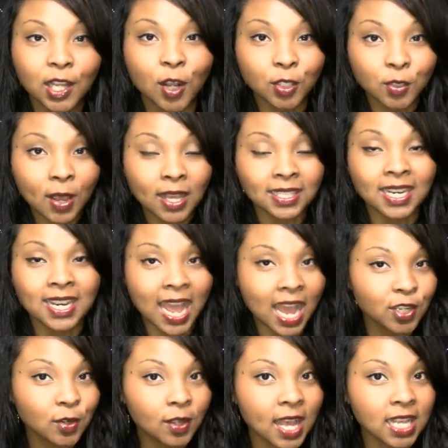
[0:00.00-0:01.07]
It also has a
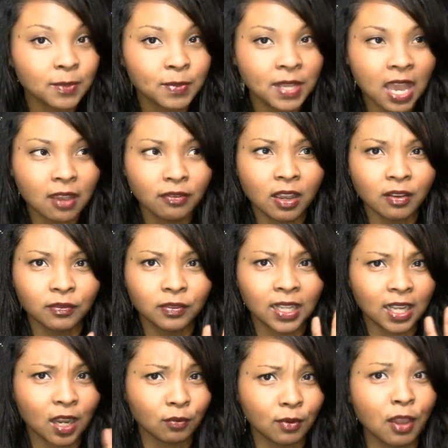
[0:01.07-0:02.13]
natural S P F of
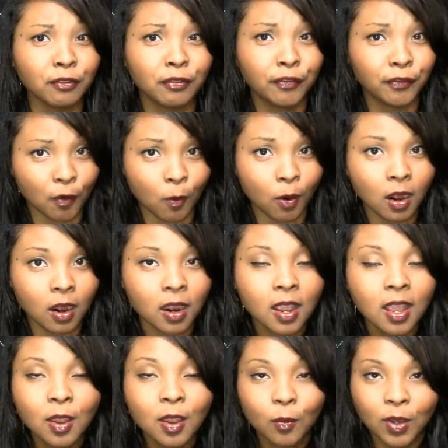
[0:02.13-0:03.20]
like around four,
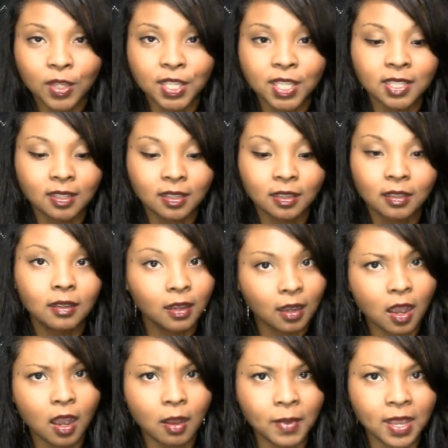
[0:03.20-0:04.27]
which is
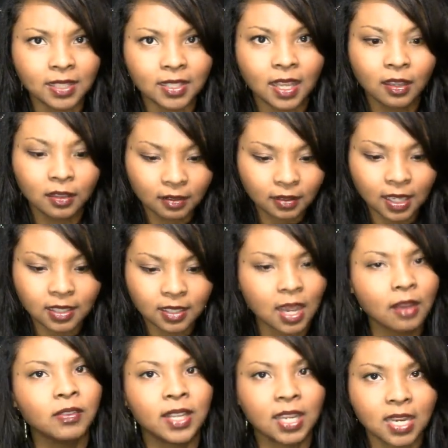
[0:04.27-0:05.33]
amazing, like to
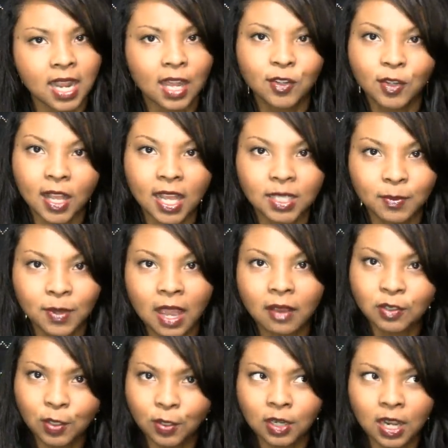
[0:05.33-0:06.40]
have like a natural S P
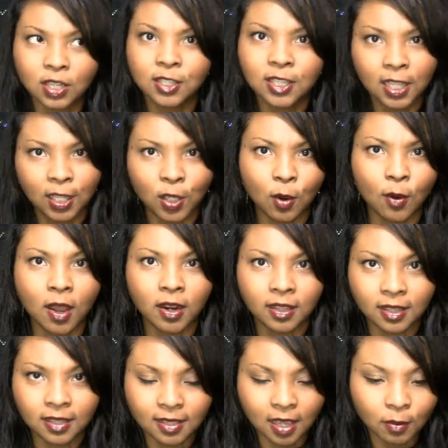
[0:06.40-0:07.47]
F so you could actually like go out
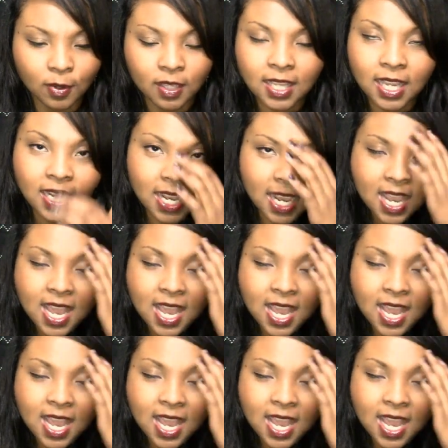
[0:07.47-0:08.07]
in the sun with it.